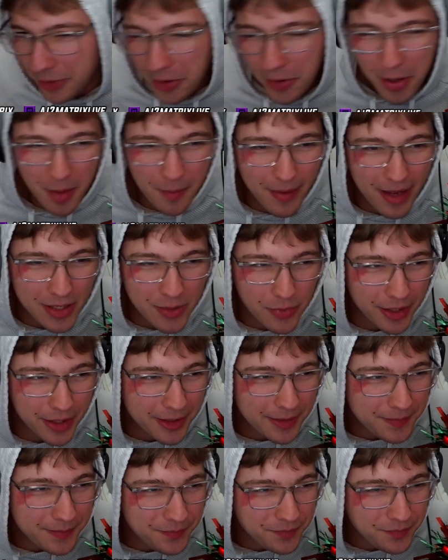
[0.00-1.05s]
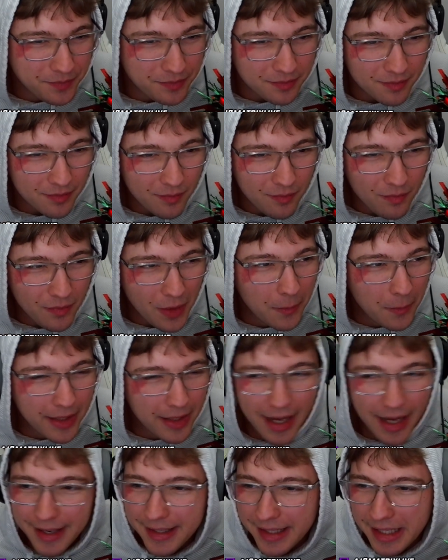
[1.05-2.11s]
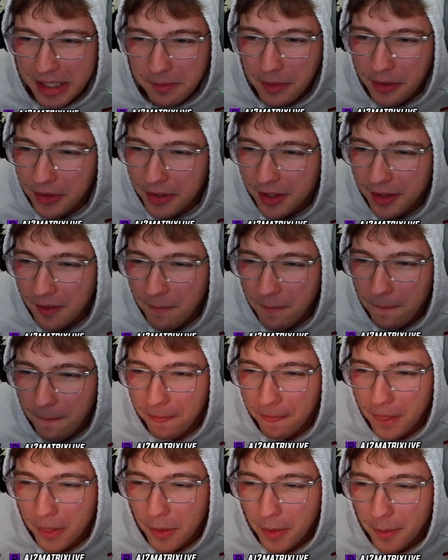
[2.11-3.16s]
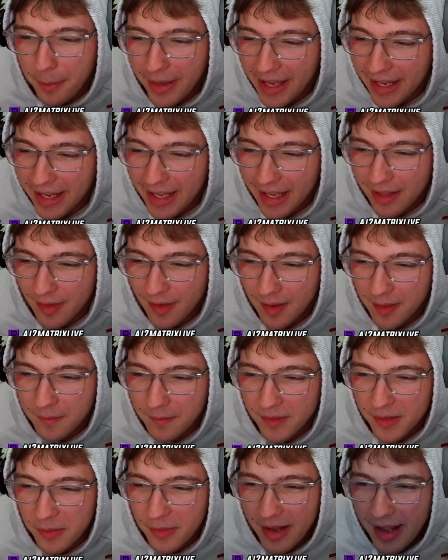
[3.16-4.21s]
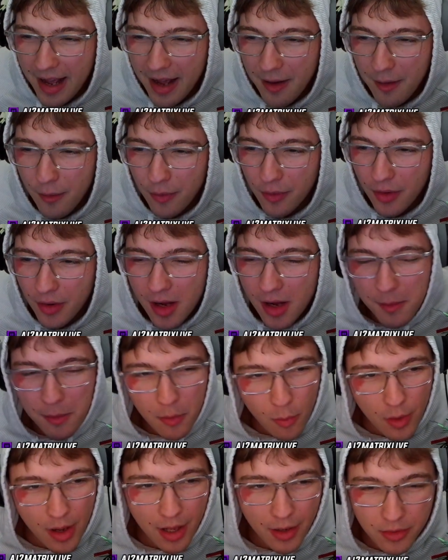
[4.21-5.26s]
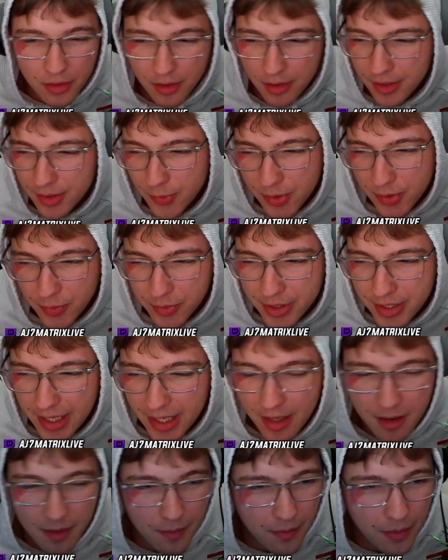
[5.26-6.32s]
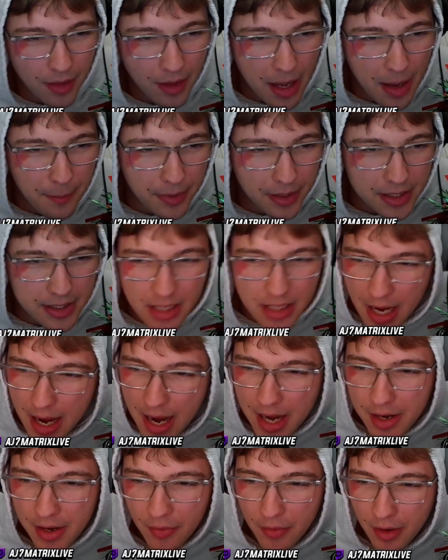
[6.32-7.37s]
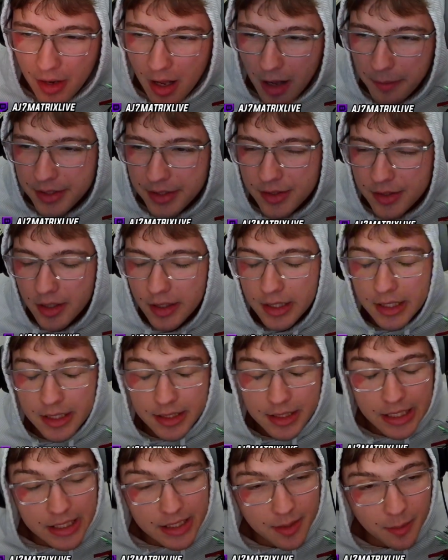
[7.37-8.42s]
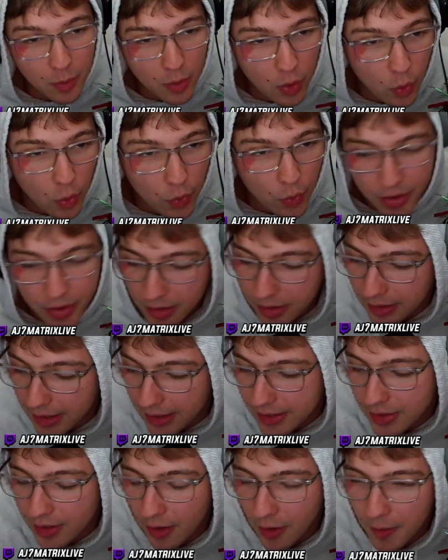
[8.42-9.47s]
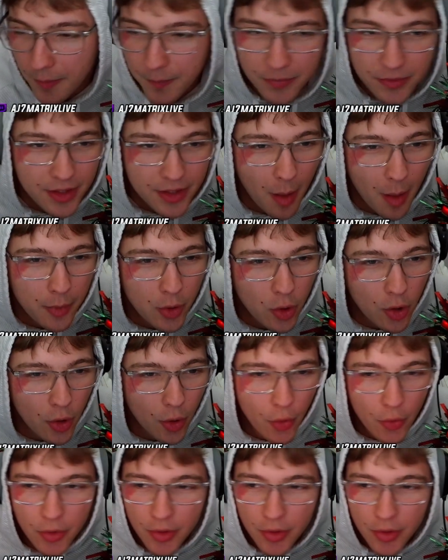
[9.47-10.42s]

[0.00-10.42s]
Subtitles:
to the Pass Royale, we got an emote here, a little pancake thing. We have a couple wild cards, which we'll take the epics and the commons. Take some gold. Let's go. W gold.